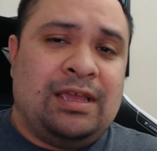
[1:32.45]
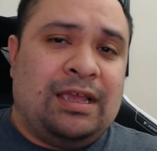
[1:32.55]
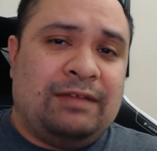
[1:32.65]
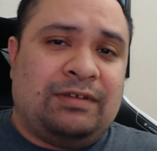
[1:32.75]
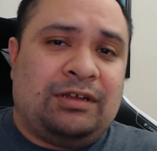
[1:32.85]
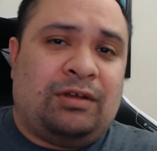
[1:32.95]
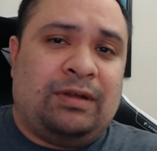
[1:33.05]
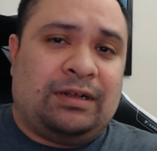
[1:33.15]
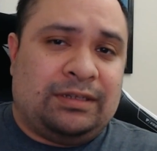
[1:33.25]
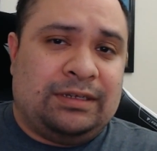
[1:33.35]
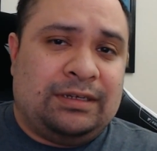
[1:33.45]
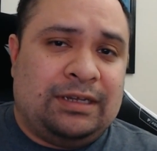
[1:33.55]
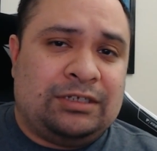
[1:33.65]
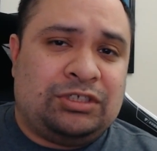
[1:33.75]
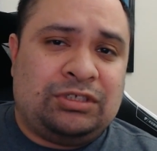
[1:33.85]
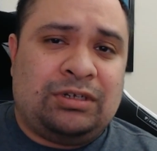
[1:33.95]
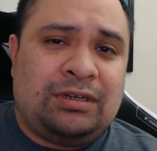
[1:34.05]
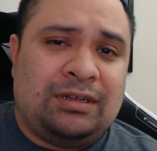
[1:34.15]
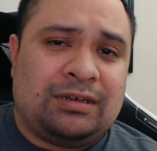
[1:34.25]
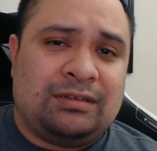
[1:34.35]
If done correctly, it should
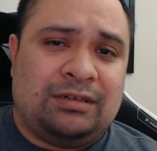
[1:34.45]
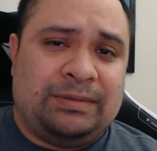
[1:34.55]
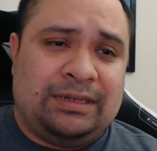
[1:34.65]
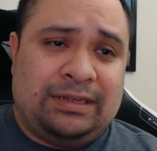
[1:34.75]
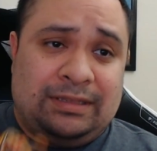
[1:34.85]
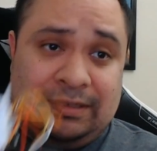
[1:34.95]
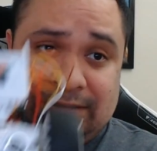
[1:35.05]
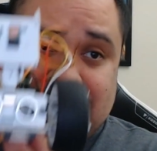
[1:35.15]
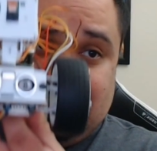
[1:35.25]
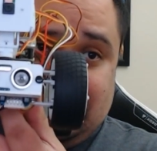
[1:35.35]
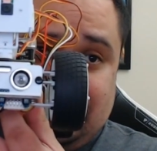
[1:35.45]
look a little bit like this.